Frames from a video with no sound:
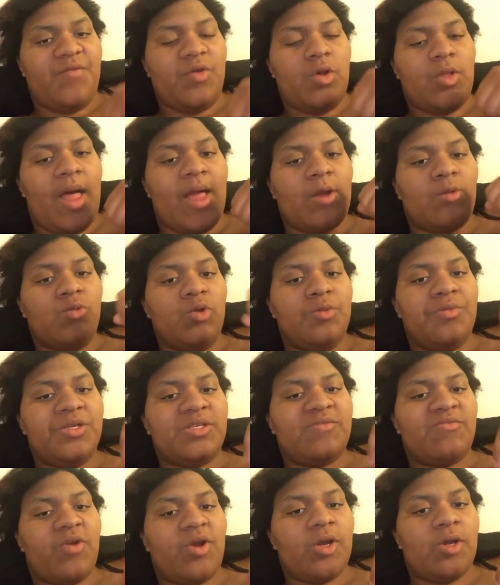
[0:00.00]
I feel like
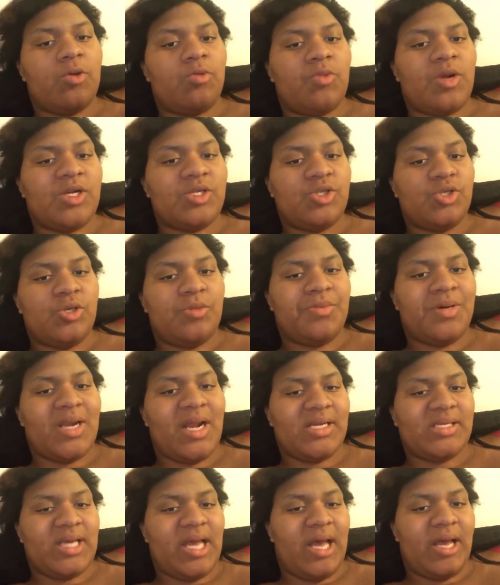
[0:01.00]
Ruby's a very good wrestler,
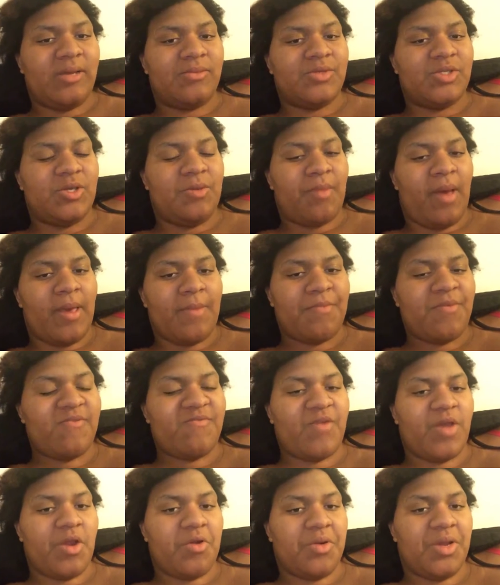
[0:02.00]
but at times she
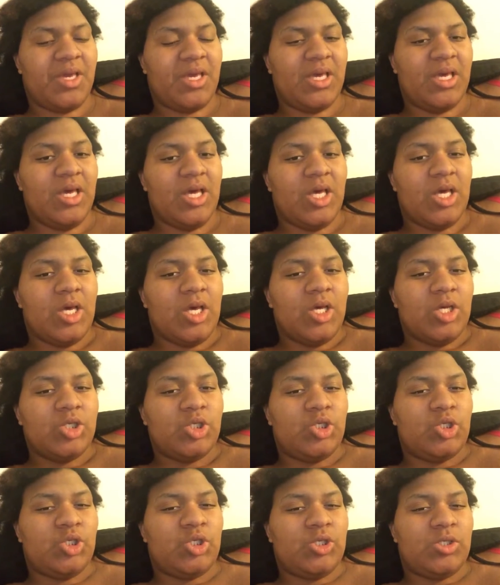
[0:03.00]
might be very
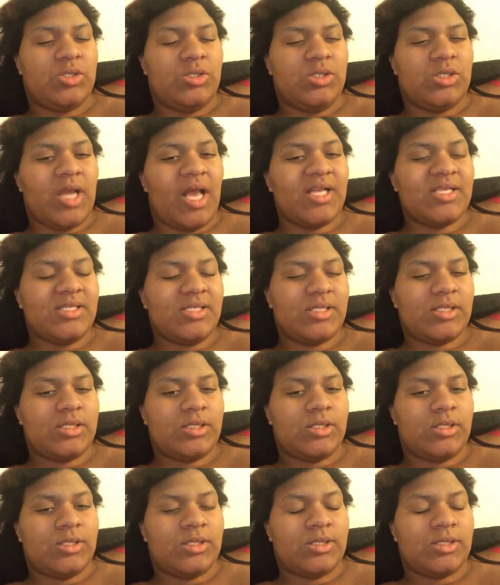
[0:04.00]
not.